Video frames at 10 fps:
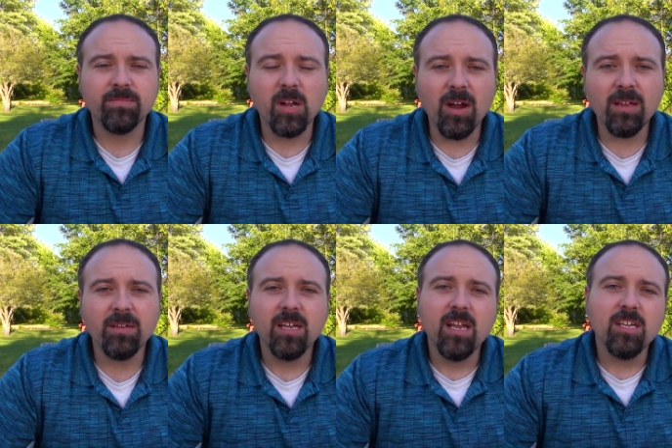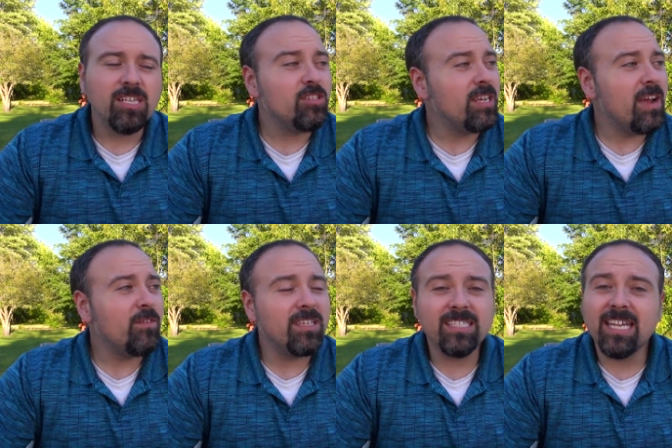All right? So that's all I got
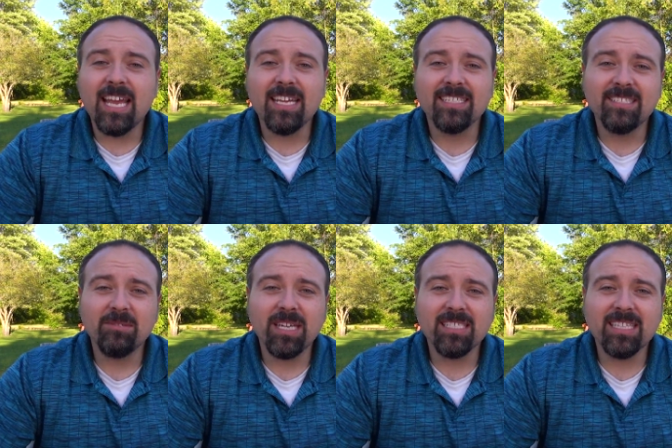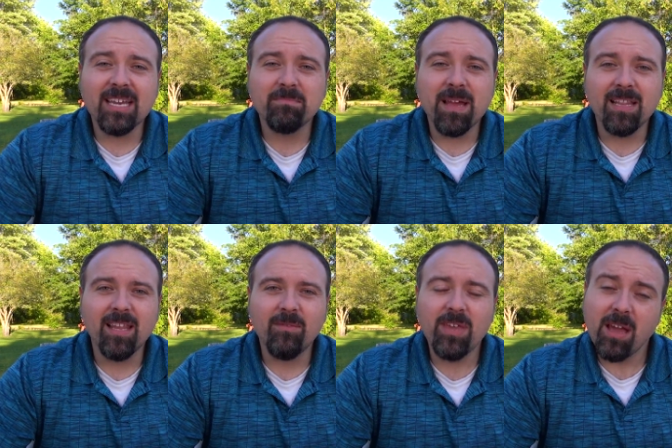for you today. Till next time, I
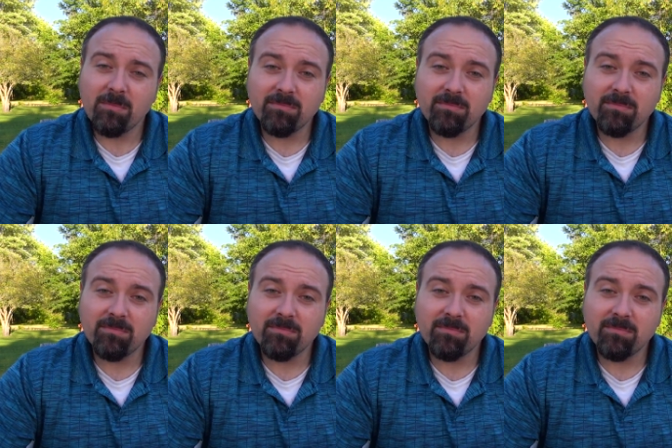love you.